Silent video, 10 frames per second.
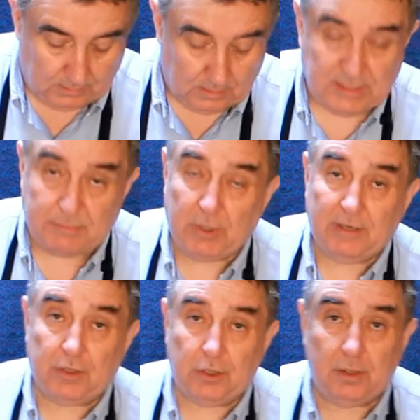a sprig
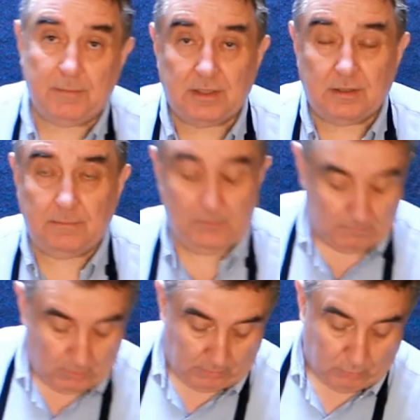of herbs. You
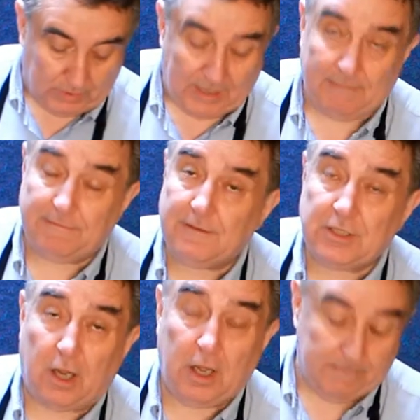might want to have
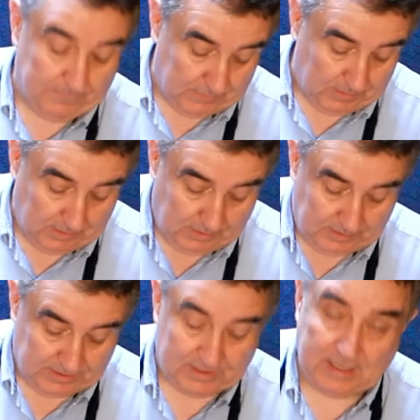thyme.
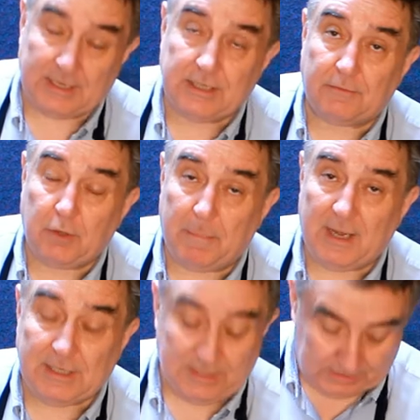In this case, I've got
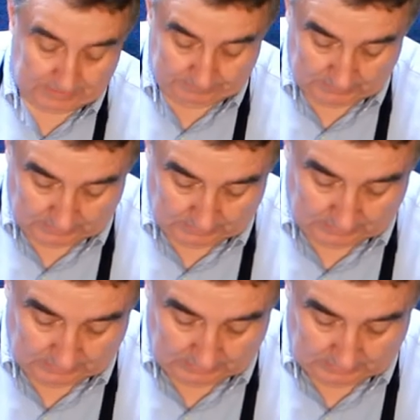parsley.
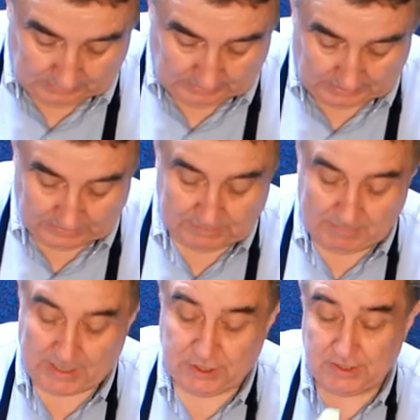And this
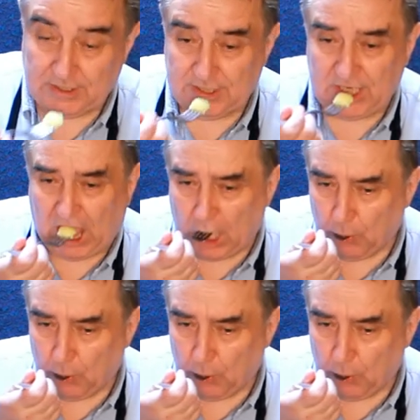mash is